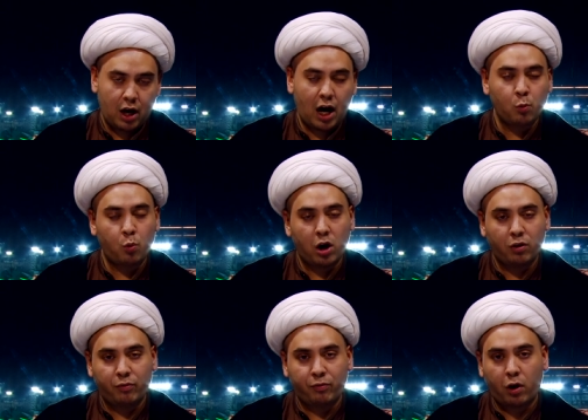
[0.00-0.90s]
and
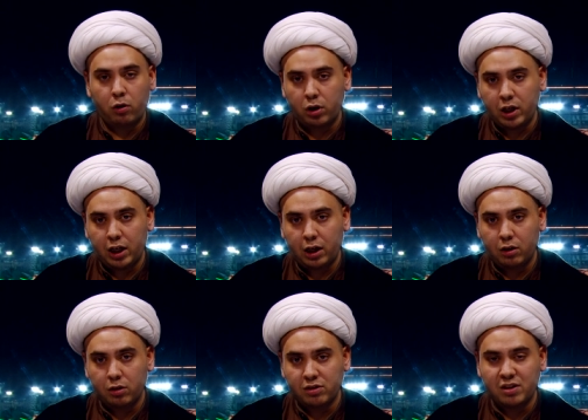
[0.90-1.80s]
well thoroughly
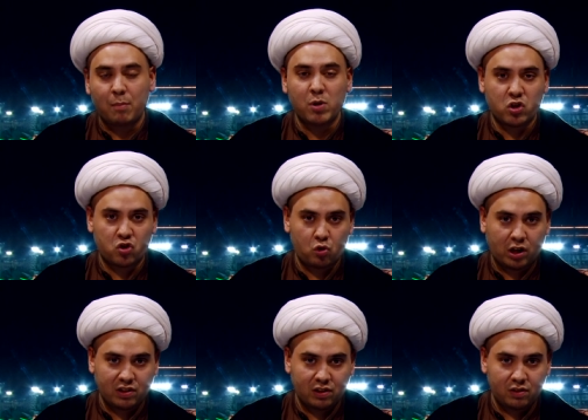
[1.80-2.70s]

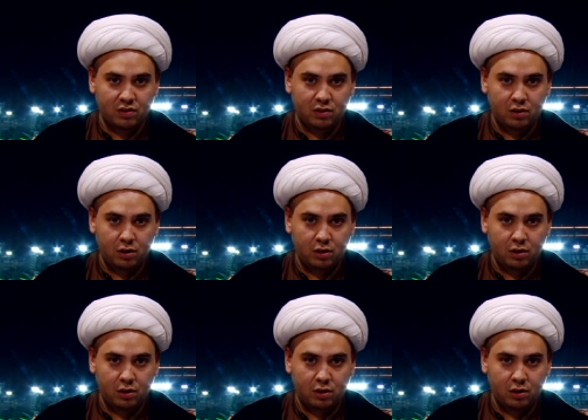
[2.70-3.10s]
demonstrated